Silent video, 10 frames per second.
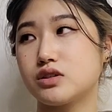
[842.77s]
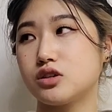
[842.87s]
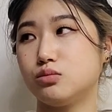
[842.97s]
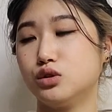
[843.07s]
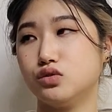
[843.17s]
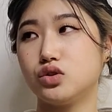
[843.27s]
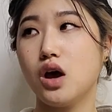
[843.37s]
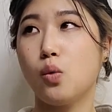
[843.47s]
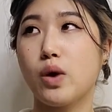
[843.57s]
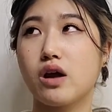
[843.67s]
skill moves
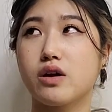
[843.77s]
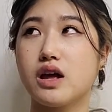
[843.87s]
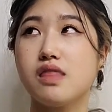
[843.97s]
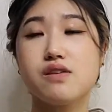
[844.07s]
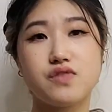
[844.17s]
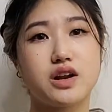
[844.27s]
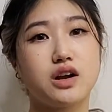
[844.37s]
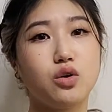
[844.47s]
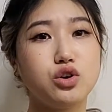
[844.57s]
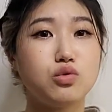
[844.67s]
where in the
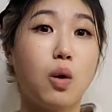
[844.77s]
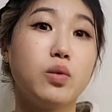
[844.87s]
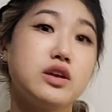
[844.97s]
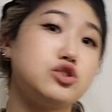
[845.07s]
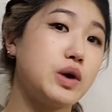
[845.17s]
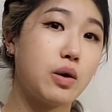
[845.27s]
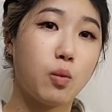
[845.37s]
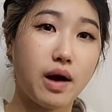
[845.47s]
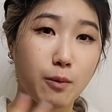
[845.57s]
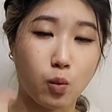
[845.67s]
video you only do
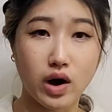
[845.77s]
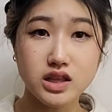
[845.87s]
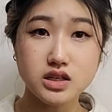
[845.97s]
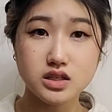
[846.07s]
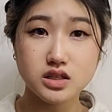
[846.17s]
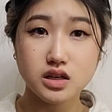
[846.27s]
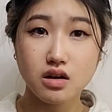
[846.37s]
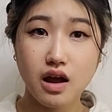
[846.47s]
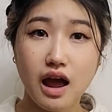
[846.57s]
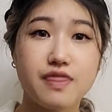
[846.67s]
it once
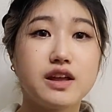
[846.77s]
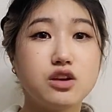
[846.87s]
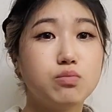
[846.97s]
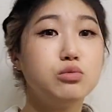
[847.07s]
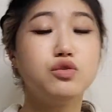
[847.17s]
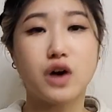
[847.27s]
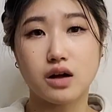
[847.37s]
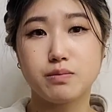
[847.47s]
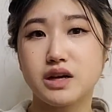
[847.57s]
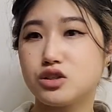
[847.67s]
and then you move
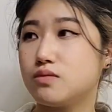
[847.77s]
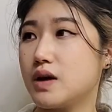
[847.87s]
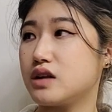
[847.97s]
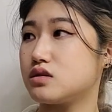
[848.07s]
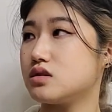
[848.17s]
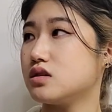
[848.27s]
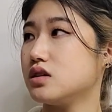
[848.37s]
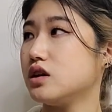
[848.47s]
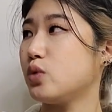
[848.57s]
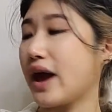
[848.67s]
on because
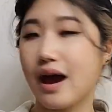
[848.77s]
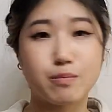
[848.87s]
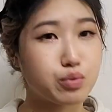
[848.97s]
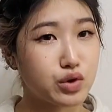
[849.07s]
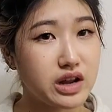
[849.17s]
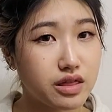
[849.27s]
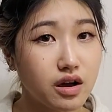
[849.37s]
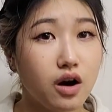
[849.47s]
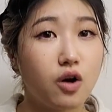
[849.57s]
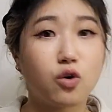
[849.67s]
you can't breathe
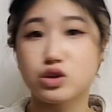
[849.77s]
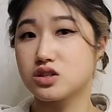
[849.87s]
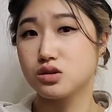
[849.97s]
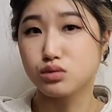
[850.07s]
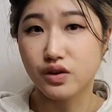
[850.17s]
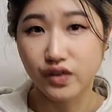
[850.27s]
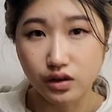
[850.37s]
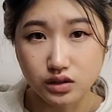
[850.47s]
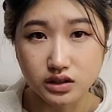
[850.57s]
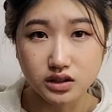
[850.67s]
or it's too
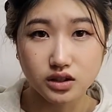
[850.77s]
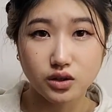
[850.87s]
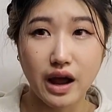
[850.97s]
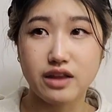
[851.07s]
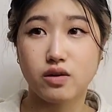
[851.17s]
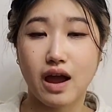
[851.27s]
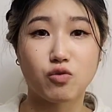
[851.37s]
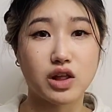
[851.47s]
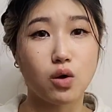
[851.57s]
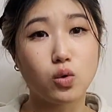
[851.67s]
difficult to do and you can't
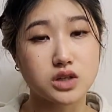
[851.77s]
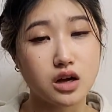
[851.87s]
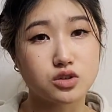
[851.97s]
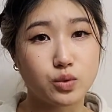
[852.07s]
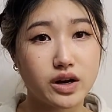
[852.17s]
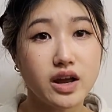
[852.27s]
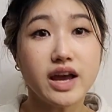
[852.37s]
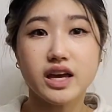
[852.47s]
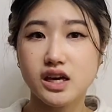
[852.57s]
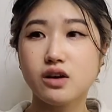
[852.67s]
really hold on to it.
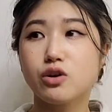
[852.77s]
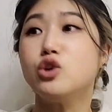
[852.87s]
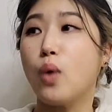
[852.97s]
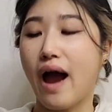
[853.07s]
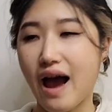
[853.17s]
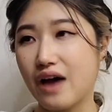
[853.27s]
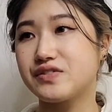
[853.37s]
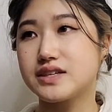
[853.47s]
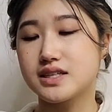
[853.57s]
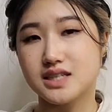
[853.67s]
Here, you
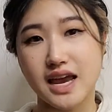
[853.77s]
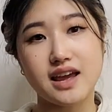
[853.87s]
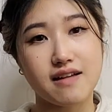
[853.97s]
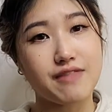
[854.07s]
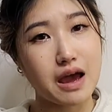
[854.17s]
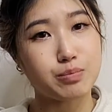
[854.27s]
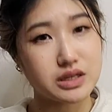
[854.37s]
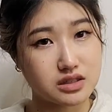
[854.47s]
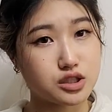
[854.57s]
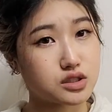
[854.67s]
have to stay in that
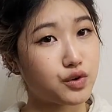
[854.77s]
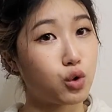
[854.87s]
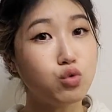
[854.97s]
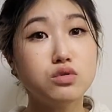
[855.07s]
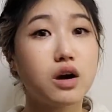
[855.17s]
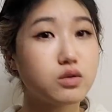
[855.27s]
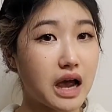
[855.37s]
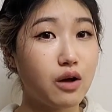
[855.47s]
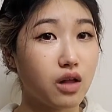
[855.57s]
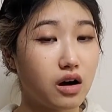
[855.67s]
position for who knows
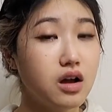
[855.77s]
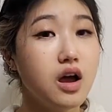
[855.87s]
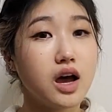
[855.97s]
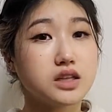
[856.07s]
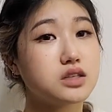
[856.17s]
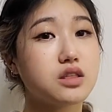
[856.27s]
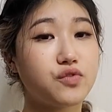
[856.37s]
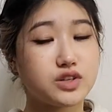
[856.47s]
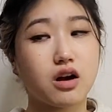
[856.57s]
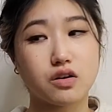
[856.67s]
how long until the
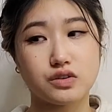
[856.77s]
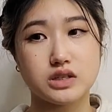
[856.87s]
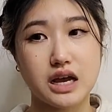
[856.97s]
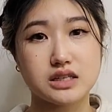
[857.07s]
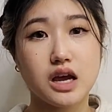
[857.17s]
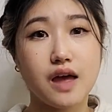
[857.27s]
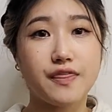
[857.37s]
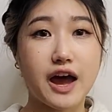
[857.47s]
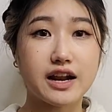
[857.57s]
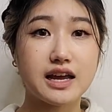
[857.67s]
photographer says
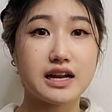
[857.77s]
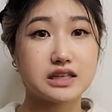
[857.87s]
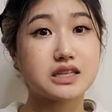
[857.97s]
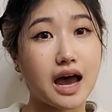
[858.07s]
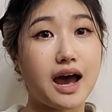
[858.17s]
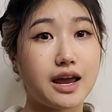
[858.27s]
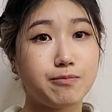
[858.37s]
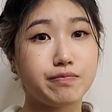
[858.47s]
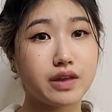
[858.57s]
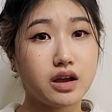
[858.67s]
that it is
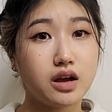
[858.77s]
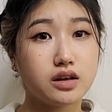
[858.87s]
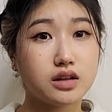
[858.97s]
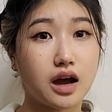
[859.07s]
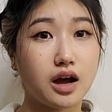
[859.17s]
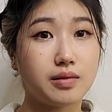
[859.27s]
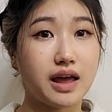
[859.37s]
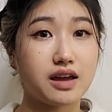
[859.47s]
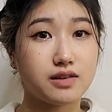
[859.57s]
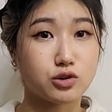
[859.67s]
time,
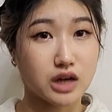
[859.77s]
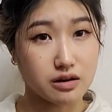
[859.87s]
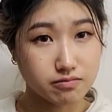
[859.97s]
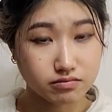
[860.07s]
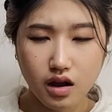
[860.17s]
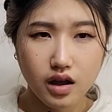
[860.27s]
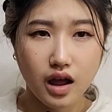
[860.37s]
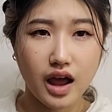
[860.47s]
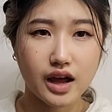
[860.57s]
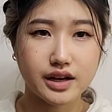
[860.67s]
like you're done.
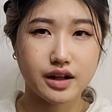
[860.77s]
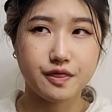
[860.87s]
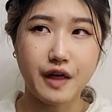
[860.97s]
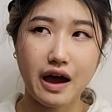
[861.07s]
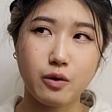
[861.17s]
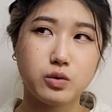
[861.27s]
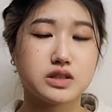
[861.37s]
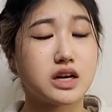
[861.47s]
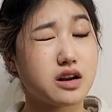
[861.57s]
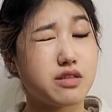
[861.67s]
And that
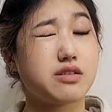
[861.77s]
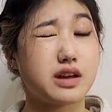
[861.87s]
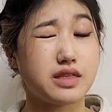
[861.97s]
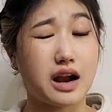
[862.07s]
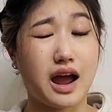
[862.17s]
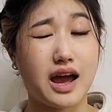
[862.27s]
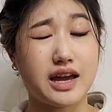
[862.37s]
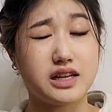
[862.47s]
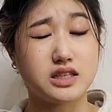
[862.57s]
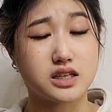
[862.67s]
was another thing that
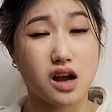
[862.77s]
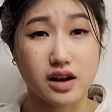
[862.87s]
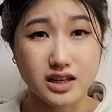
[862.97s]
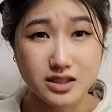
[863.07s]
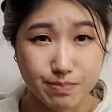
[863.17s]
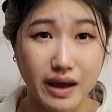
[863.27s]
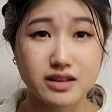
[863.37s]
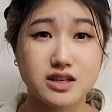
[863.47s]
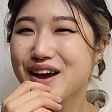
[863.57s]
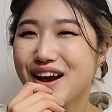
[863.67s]
I did not
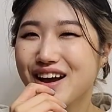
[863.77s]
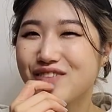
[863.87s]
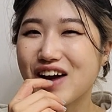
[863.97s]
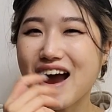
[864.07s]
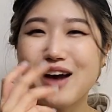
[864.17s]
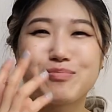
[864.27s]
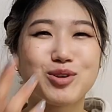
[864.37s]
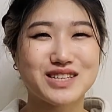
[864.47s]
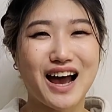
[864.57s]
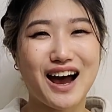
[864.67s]
expect. If I had
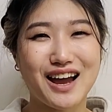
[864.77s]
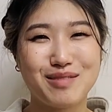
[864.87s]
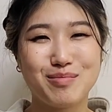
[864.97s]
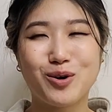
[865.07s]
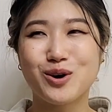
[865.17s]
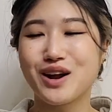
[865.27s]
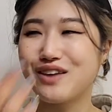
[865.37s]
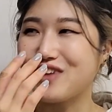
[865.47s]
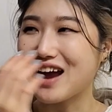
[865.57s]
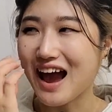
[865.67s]
more time or
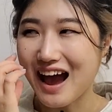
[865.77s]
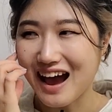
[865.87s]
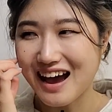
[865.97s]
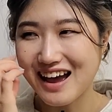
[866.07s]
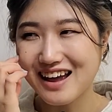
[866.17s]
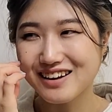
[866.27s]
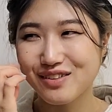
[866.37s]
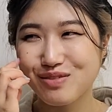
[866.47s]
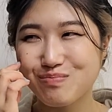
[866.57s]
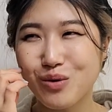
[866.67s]
if I
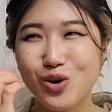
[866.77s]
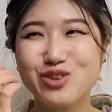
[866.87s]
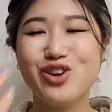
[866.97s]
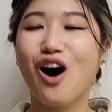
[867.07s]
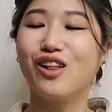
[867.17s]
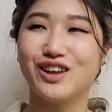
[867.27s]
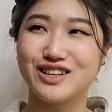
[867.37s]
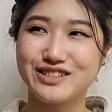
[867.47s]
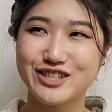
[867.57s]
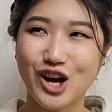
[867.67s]
had more
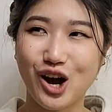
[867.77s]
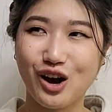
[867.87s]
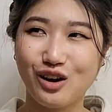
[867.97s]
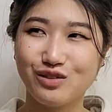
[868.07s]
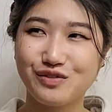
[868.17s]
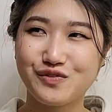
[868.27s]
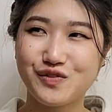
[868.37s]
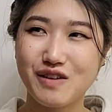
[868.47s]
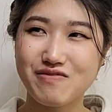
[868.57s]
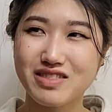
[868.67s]
knowledge of
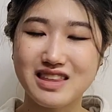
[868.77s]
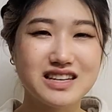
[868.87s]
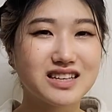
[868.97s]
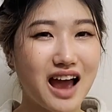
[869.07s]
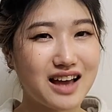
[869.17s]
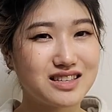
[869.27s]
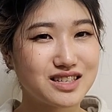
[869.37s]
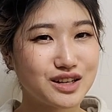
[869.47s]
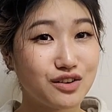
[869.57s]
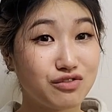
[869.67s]
these kinds
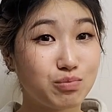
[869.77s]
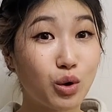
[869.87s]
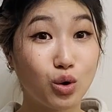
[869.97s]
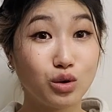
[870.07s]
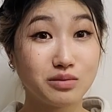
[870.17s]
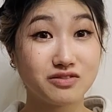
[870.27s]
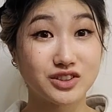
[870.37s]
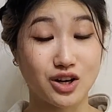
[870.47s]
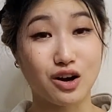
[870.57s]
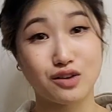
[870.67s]
of pole
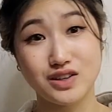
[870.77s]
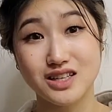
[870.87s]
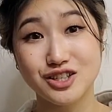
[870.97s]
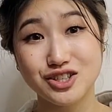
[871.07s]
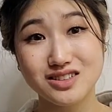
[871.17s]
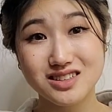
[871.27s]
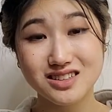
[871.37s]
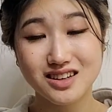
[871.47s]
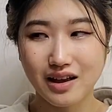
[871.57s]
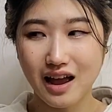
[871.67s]
photography sessions,
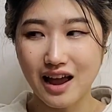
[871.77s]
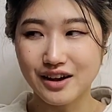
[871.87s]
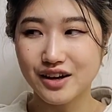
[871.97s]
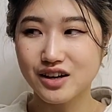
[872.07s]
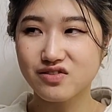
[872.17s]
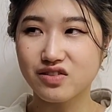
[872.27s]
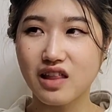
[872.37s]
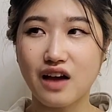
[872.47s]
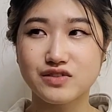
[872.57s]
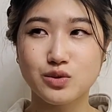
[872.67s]
I could have
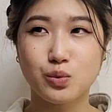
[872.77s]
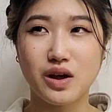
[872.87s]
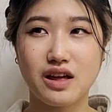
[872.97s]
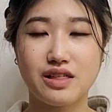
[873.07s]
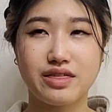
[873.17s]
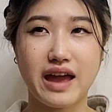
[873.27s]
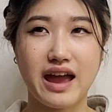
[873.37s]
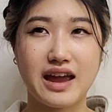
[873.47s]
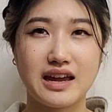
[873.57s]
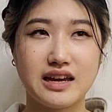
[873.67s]
left with
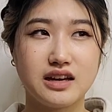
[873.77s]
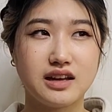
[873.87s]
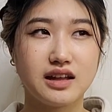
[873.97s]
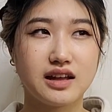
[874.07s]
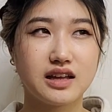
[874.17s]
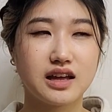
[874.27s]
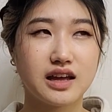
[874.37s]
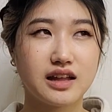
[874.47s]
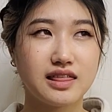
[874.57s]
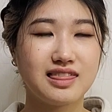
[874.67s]
a
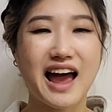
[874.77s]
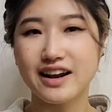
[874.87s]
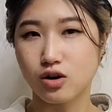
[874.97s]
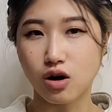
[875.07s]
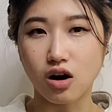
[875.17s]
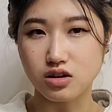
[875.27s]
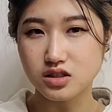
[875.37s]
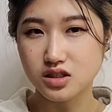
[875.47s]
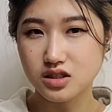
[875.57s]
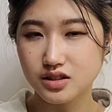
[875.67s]
lighter
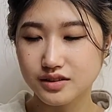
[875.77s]
heart.